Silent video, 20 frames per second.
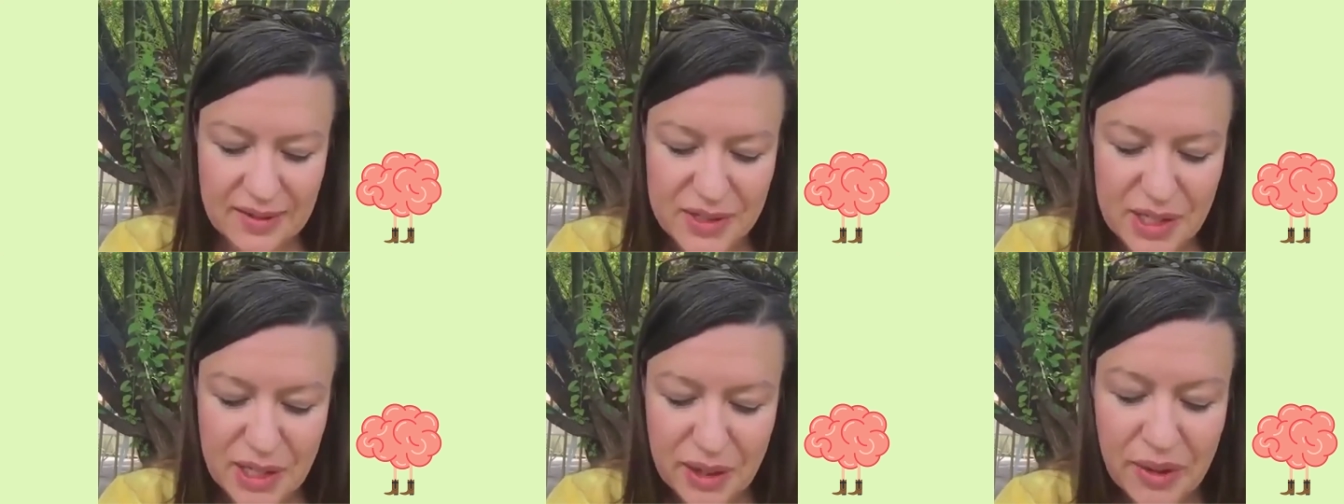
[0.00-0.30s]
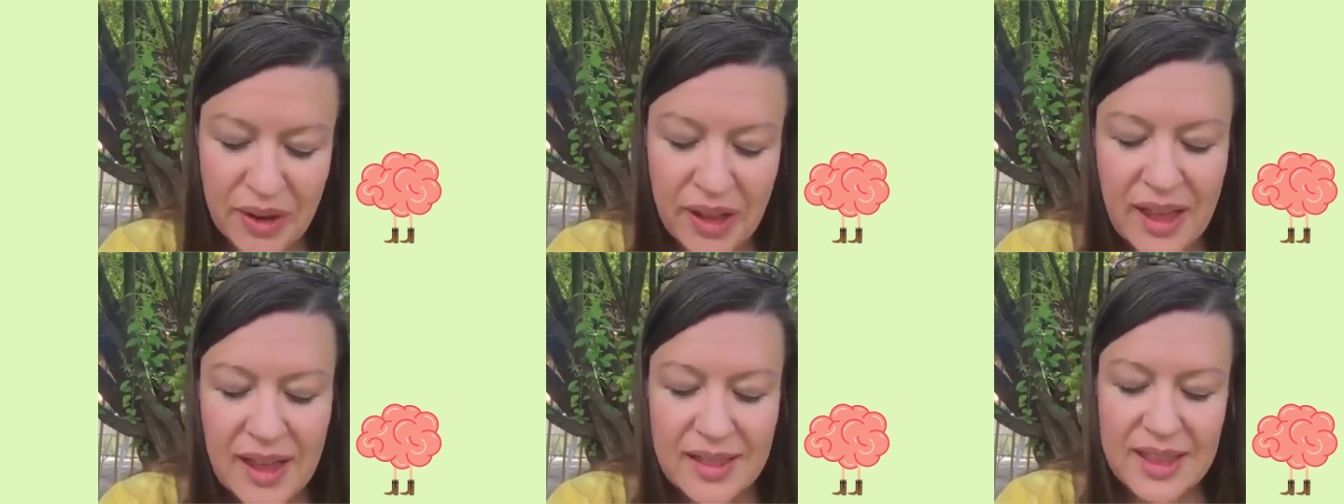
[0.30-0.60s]
So
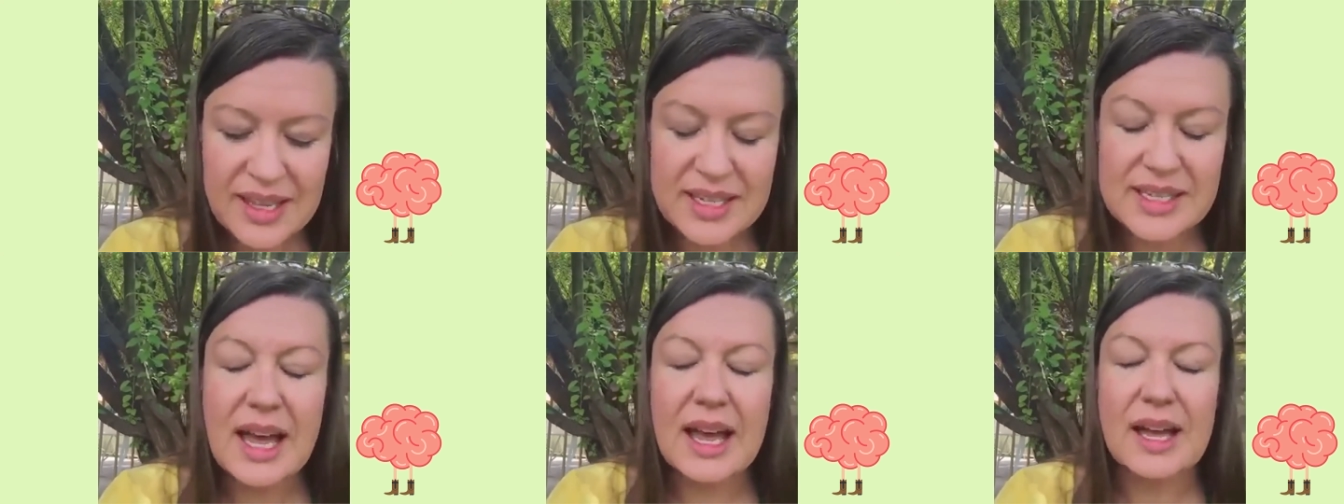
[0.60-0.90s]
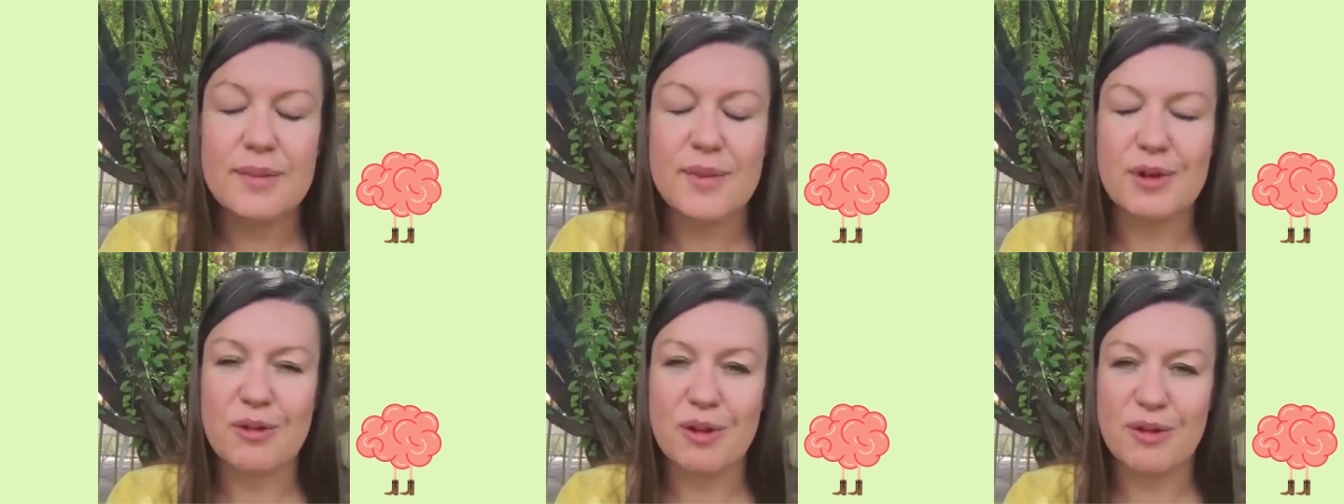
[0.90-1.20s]
this had
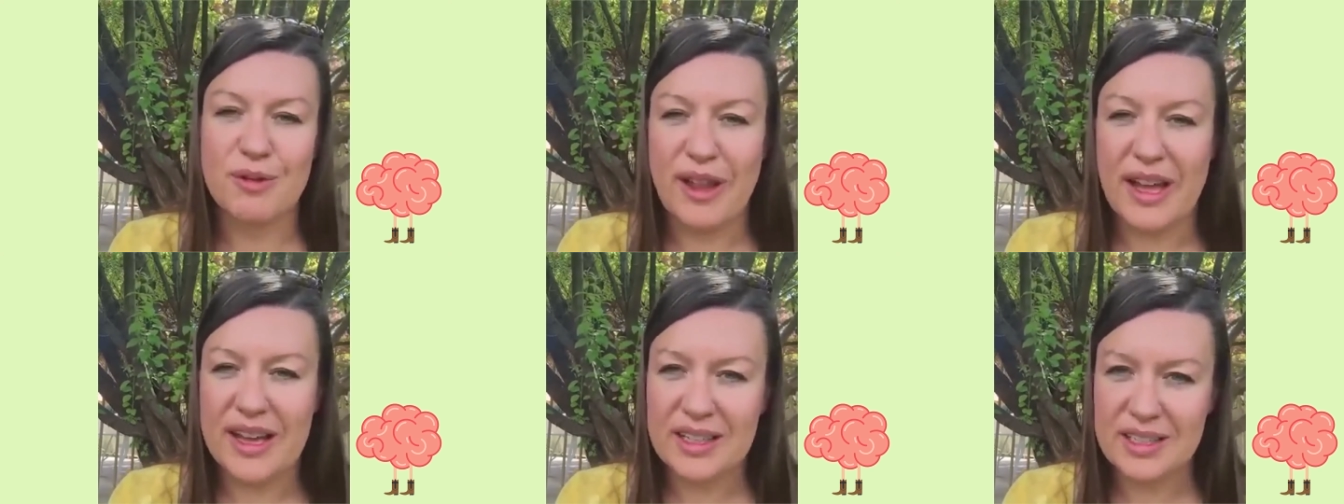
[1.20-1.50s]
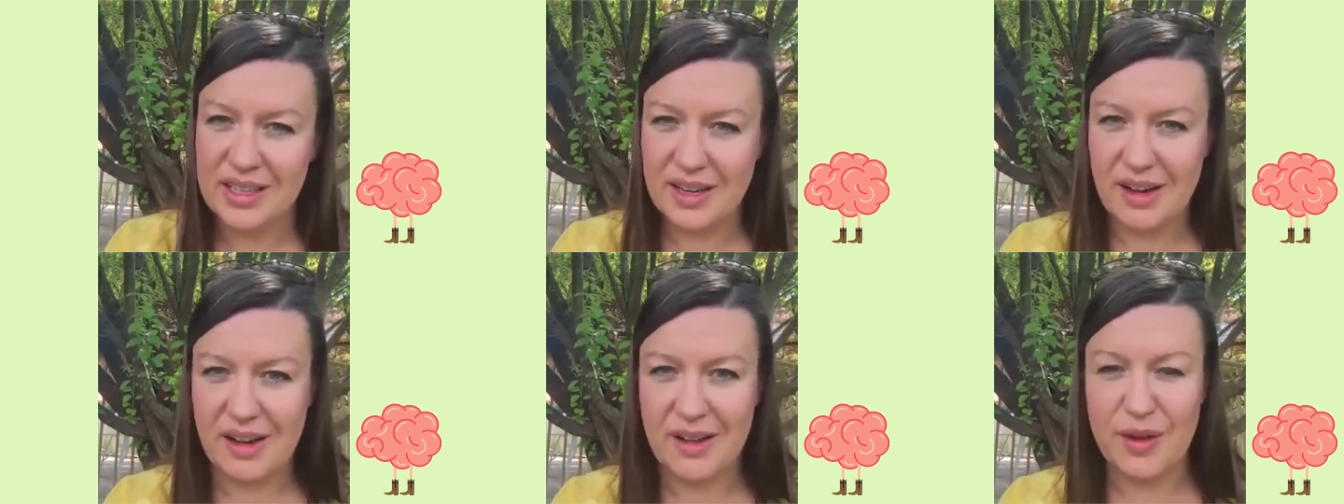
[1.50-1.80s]
me
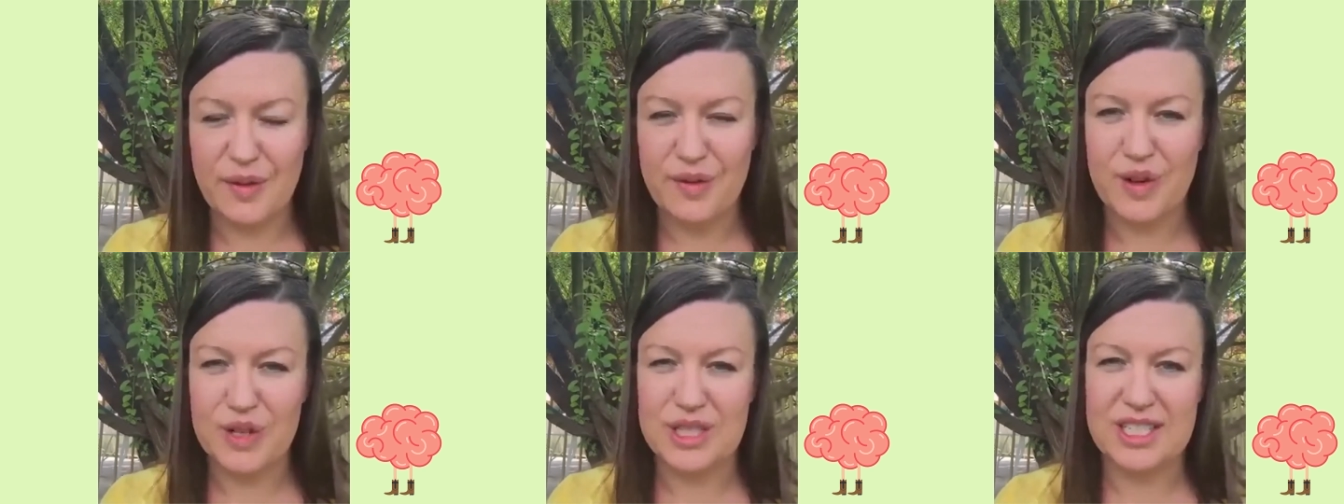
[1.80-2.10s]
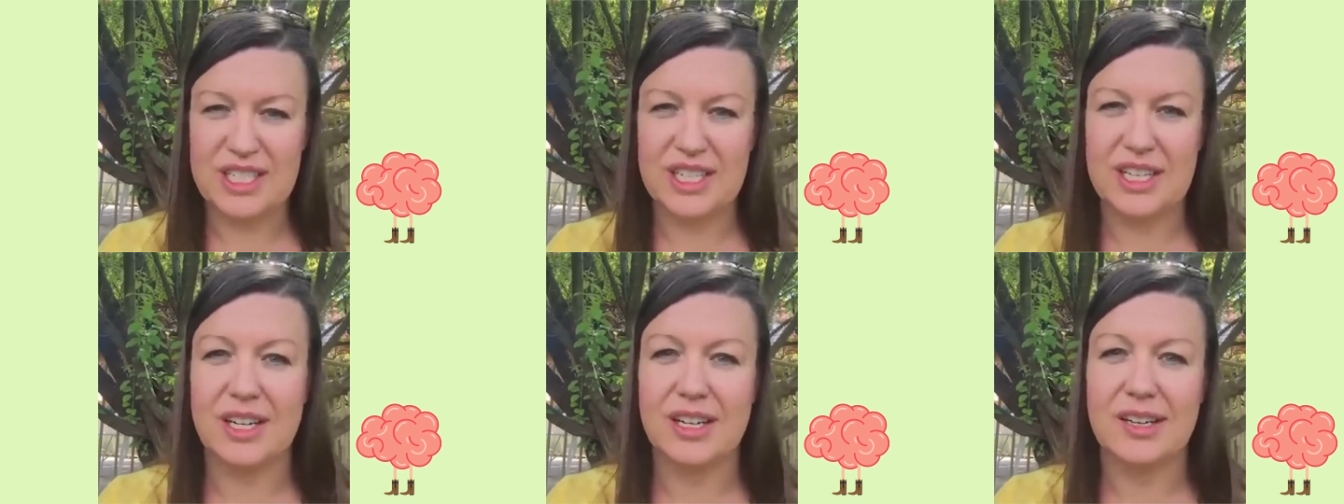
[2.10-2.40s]
reflecting on the first
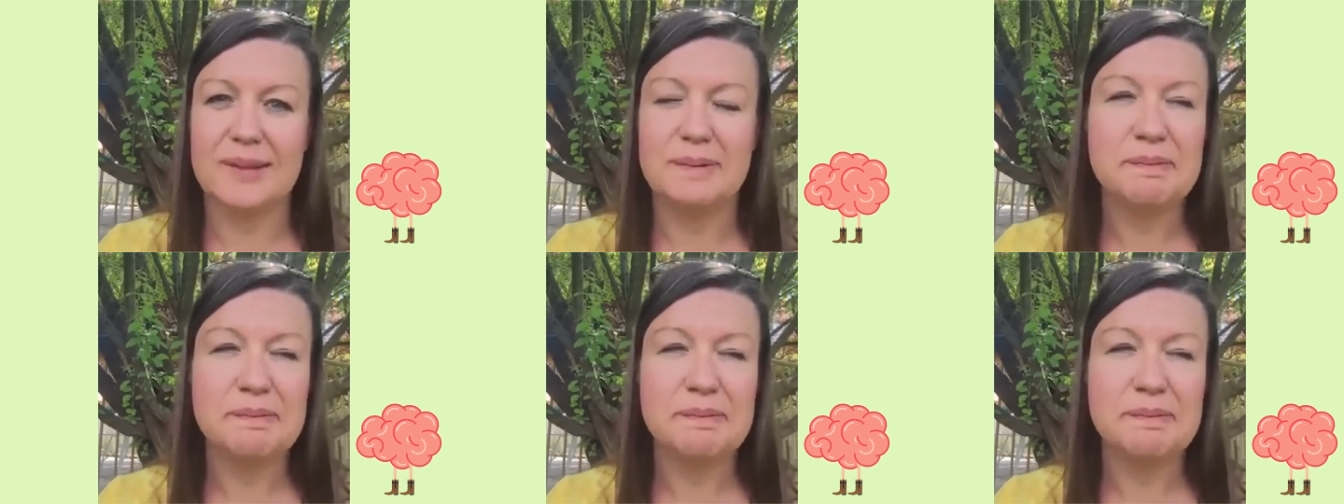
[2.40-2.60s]
year